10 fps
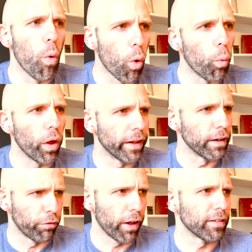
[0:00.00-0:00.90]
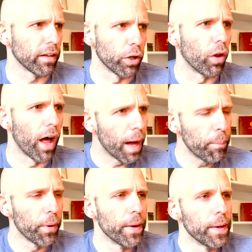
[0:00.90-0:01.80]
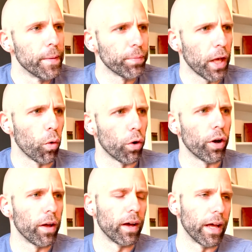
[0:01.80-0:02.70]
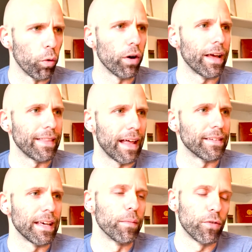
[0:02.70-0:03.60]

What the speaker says: more willing to flex a little up in order to get that team.